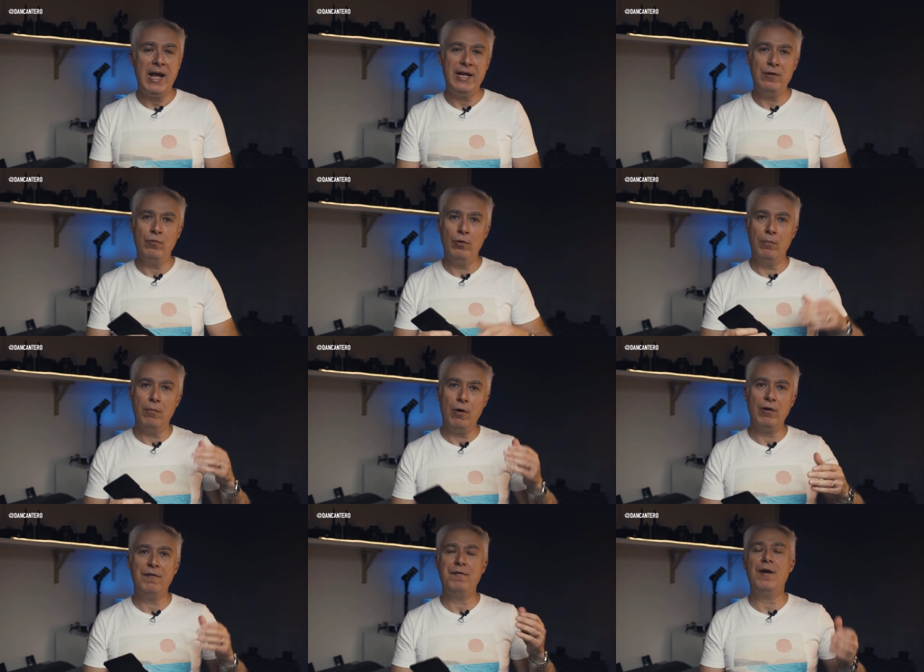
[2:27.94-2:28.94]
and it will
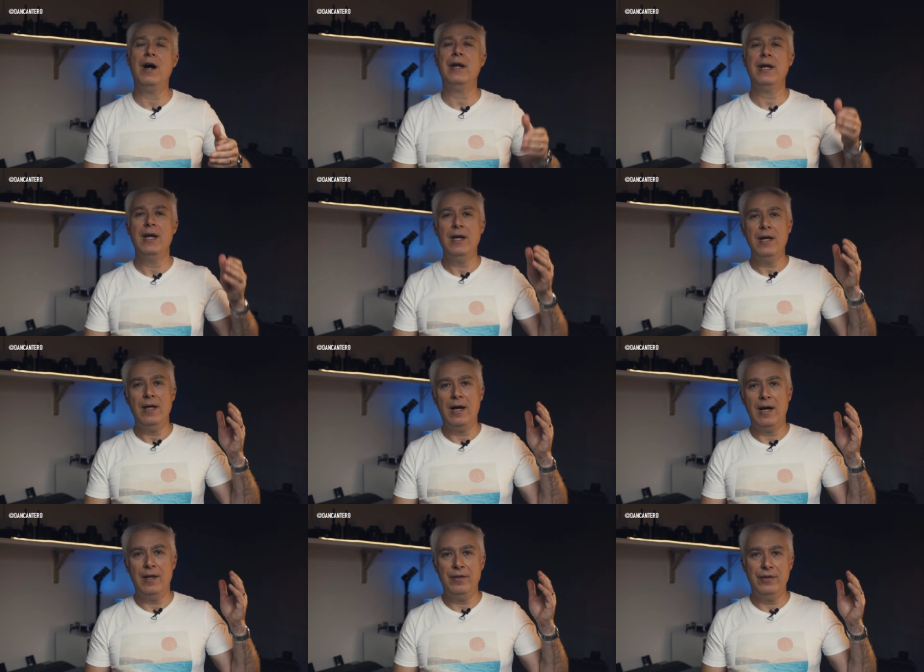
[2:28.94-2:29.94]
modify
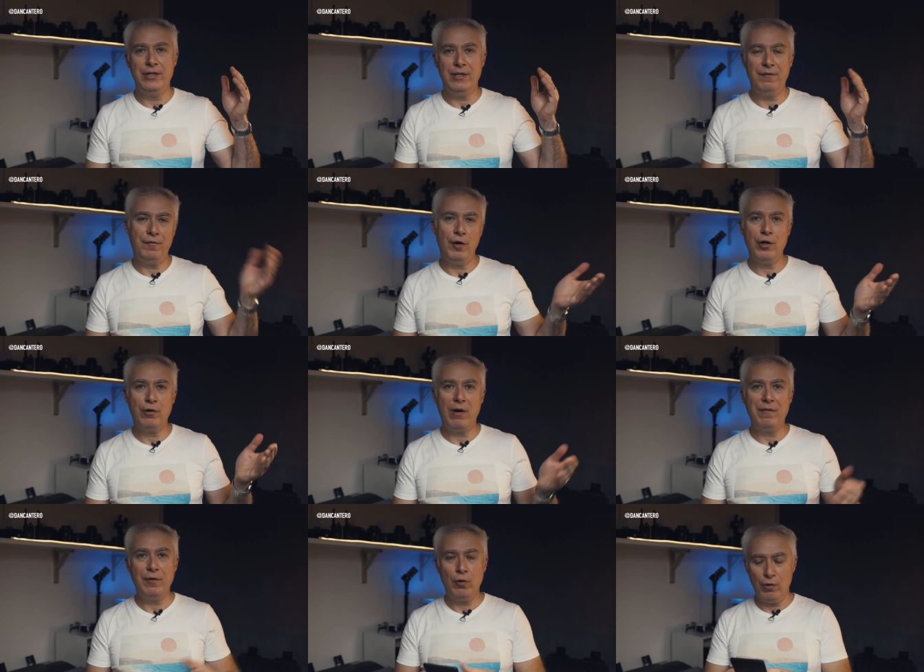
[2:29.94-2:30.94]
Uh, the
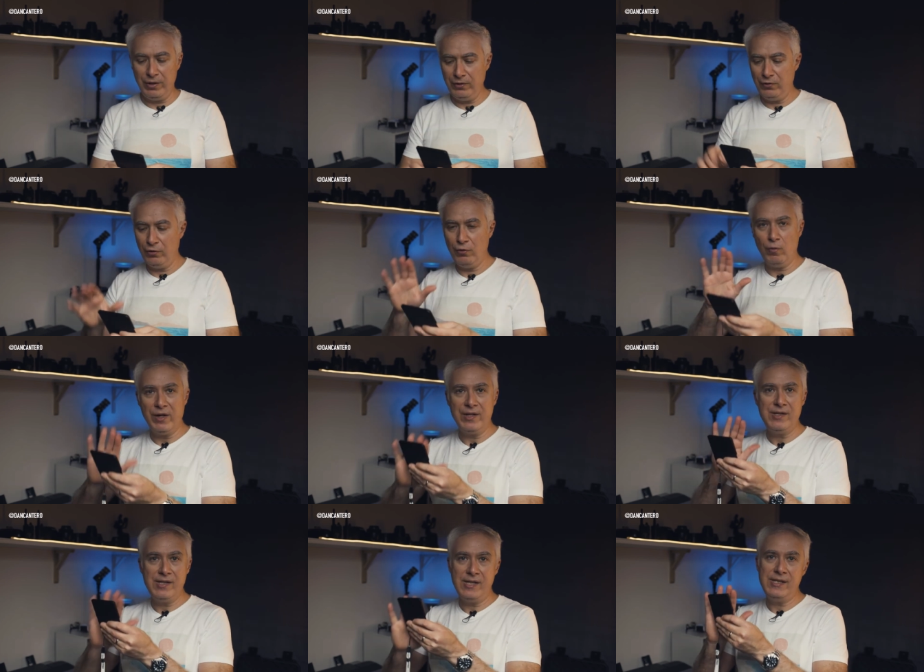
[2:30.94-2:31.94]
photograph according to what it
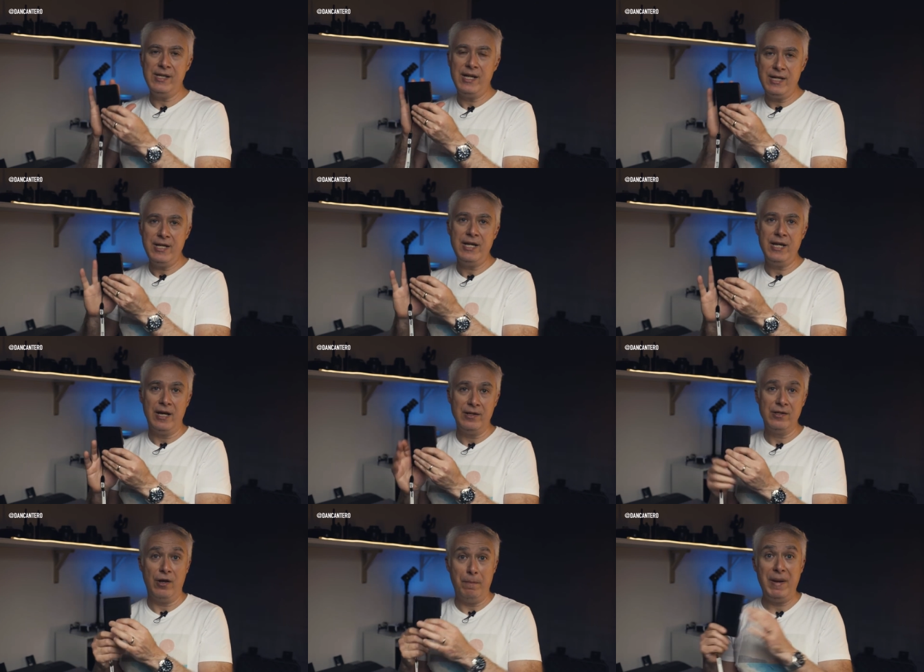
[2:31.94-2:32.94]
sees in here.
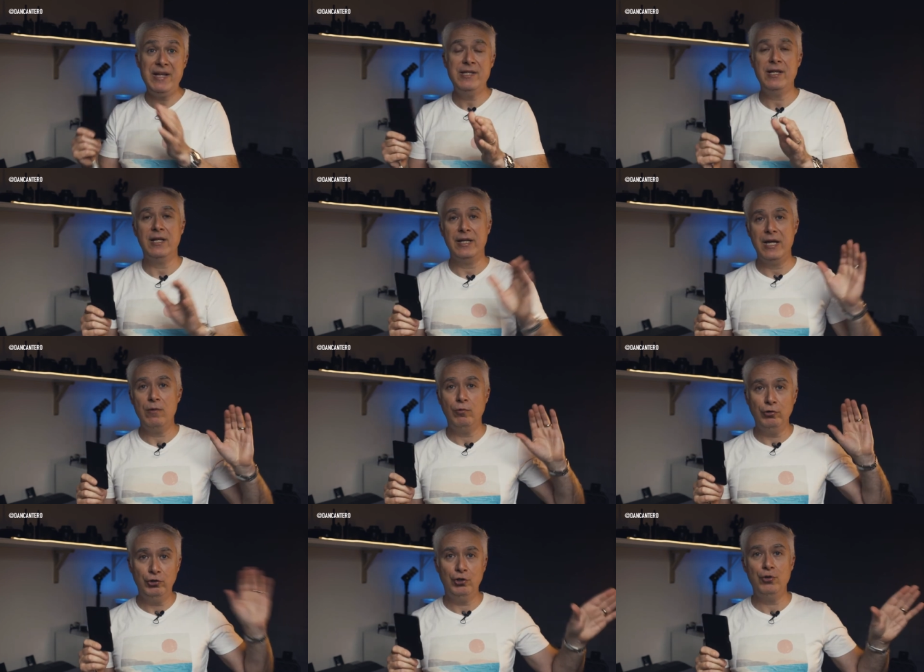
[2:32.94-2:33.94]
So basically it
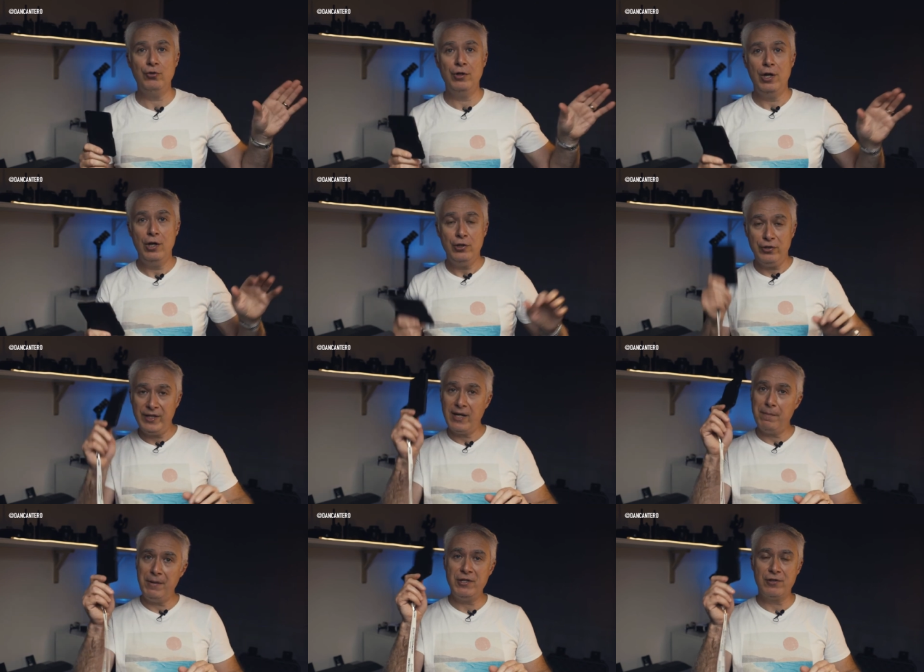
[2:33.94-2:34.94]
will tune, you take
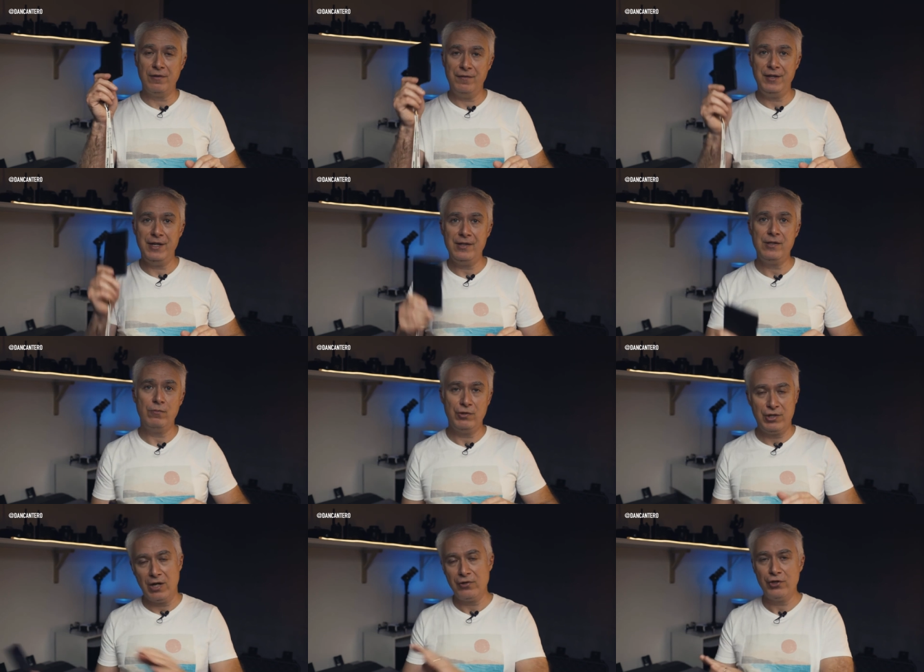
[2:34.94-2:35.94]
a picture of this,
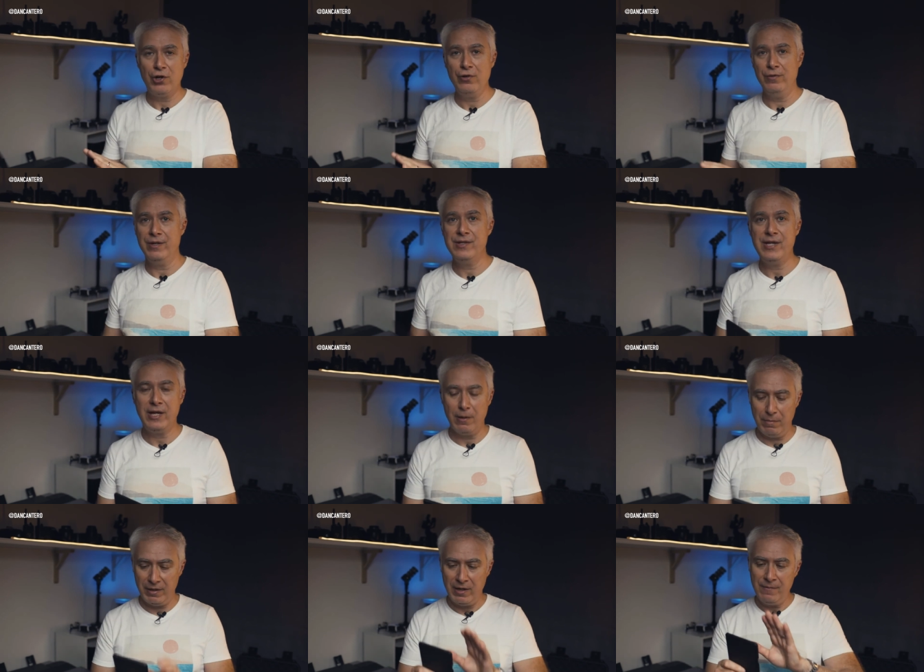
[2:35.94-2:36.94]
which I'll show you in a
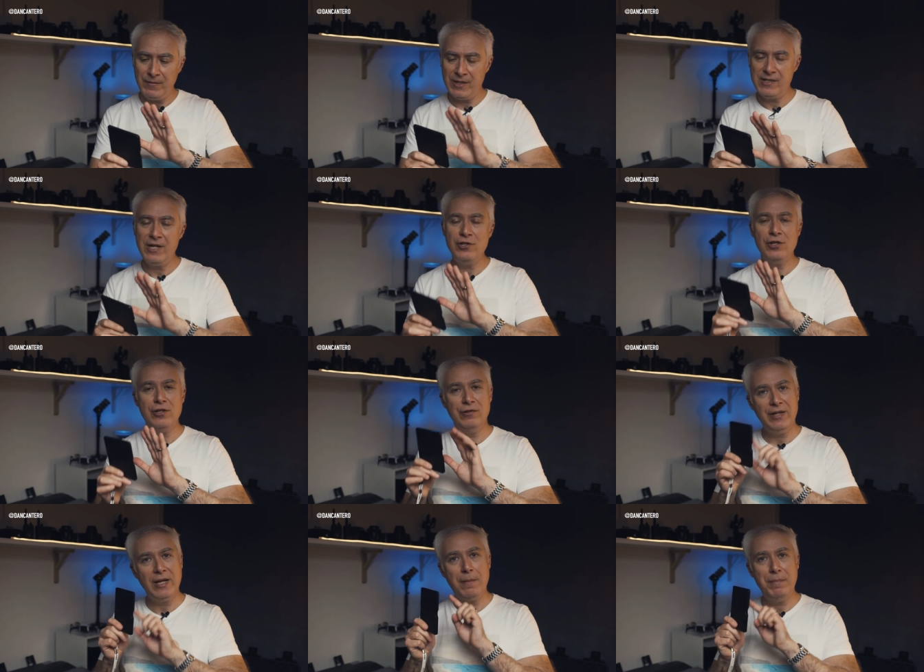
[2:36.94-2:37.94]
second, but essentially you
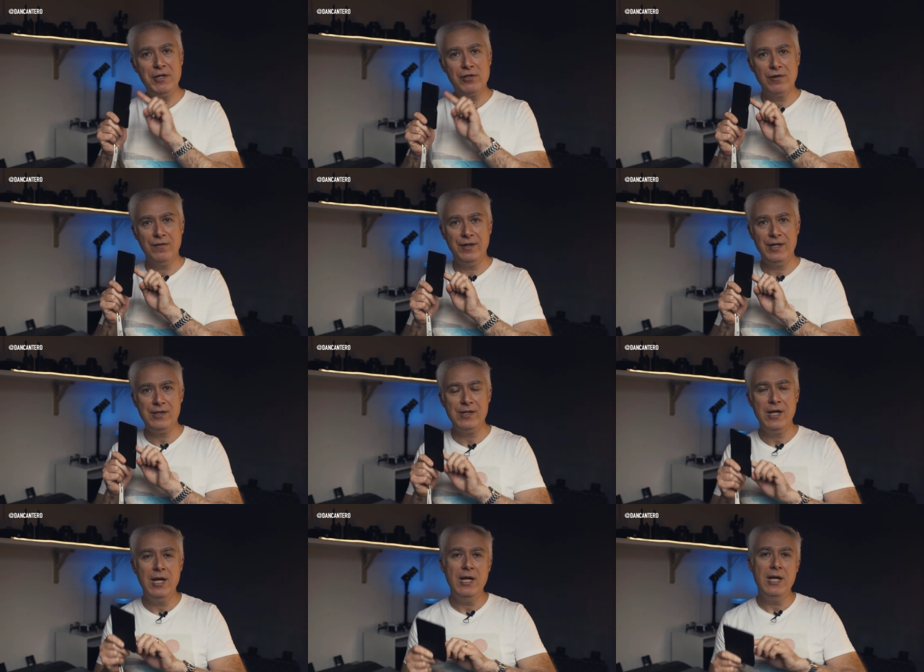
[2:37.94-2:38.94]
take a picture of this